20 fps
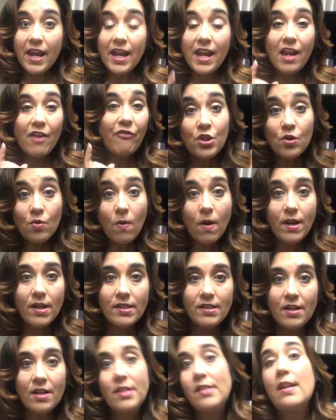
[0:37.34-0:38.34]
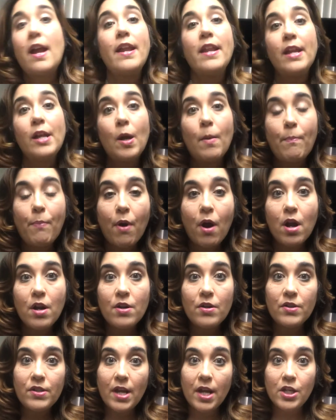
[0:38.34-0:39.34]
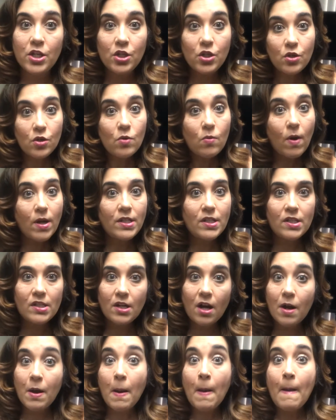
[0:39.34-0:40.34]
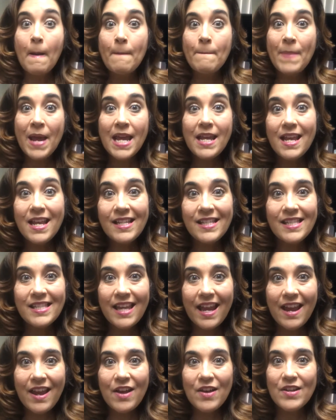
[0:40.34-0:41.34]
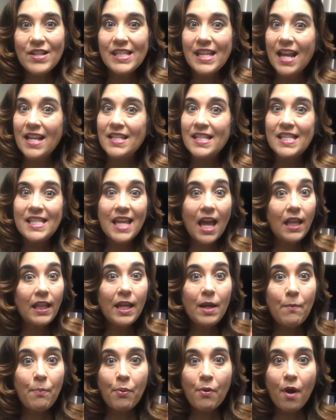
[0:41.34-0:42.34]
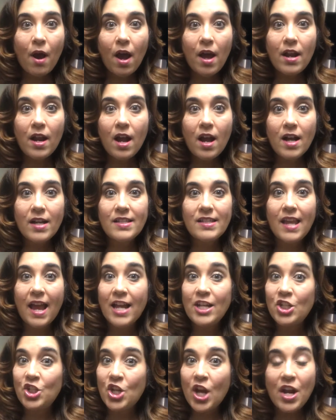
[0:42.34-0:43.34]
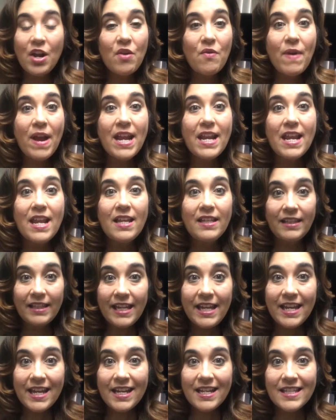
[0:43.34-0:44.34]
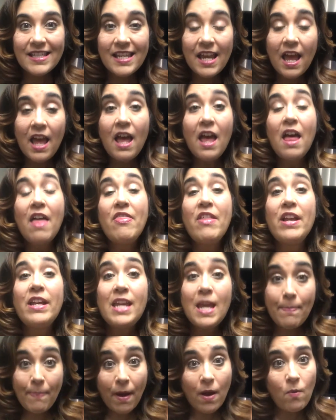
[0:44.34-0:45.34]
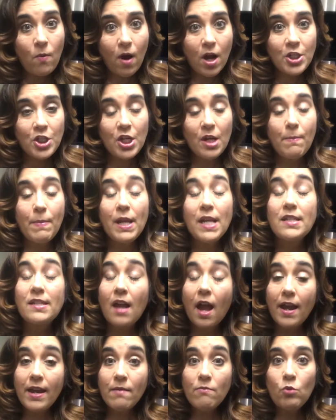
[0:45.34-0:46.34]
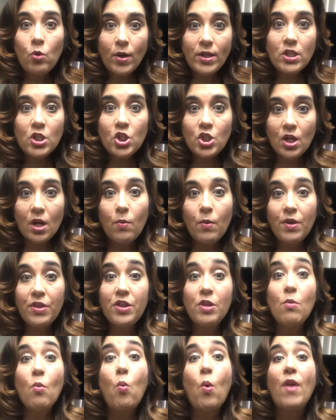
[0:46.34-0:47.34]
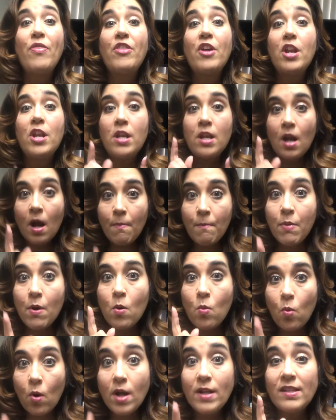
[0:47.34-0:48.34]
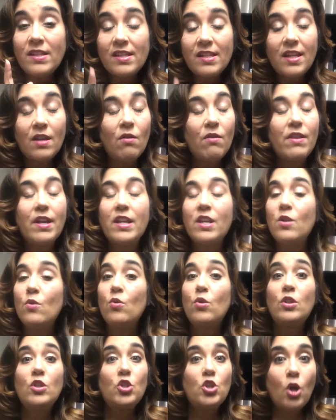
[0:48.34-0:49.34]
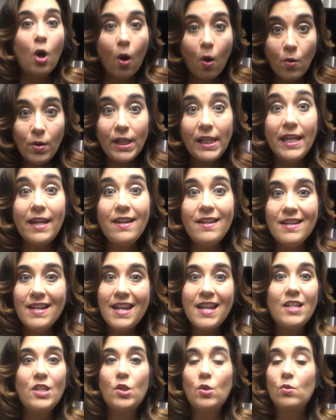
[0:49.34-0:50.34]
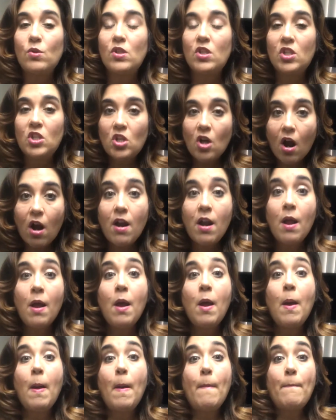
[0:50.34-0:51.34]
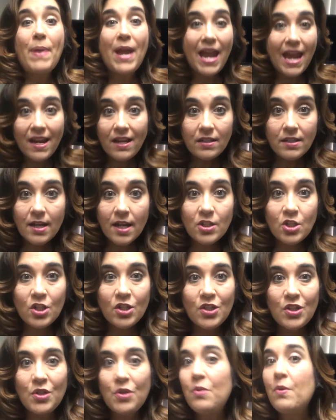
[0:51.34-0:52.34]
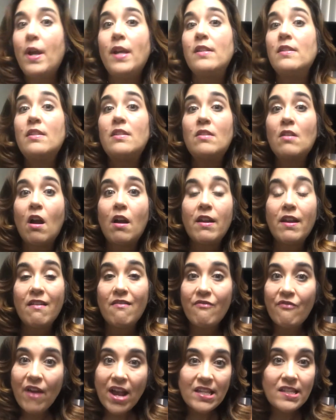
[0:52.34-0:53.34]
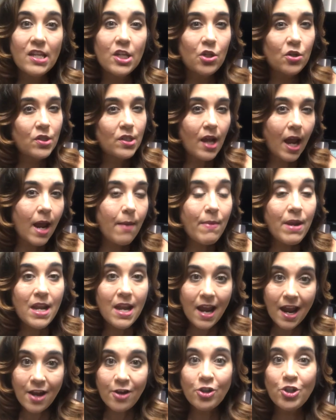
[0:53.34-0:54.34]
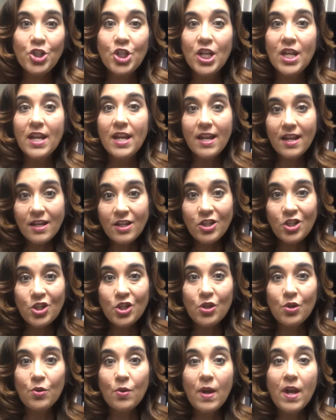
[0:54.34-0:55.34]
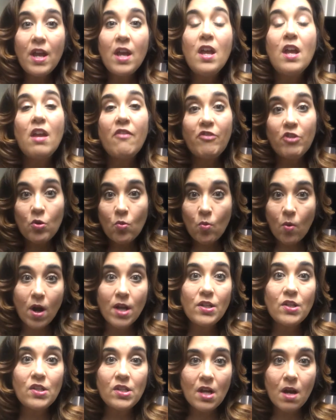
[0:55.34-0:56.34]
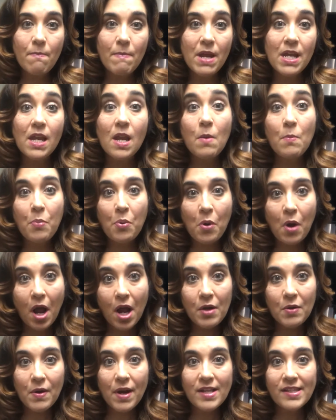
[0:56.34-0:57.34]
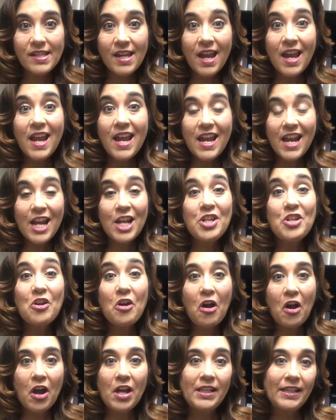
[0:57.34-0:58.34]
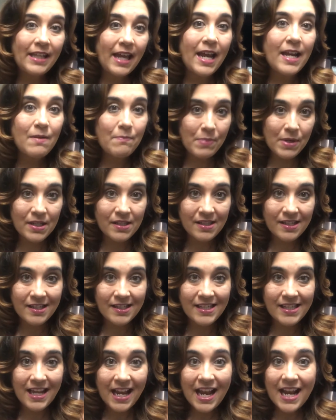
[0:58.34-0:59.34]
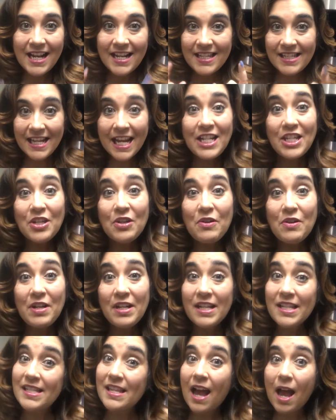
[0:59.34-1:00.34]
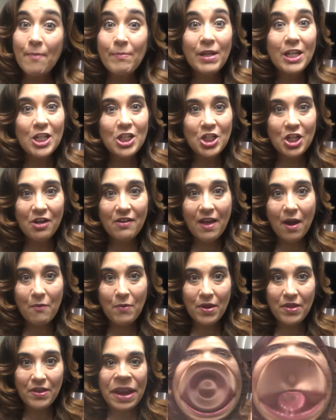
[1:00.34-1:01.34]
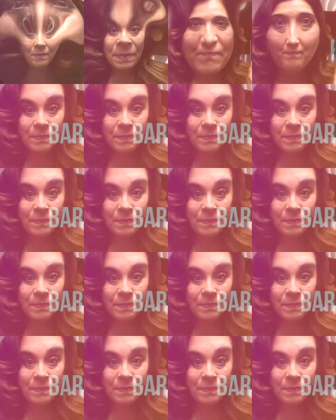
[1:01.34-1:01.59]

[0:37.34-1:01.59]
if you want to start signing up partners and you want to start making sales and selling products and generating leads, then keep on watching because I am going to share with you what the number one skill that you totally need to start paying attention to and start investing your time and energy into if you want to start making progress in your online business. Stay tuned because I'm going to share that with you.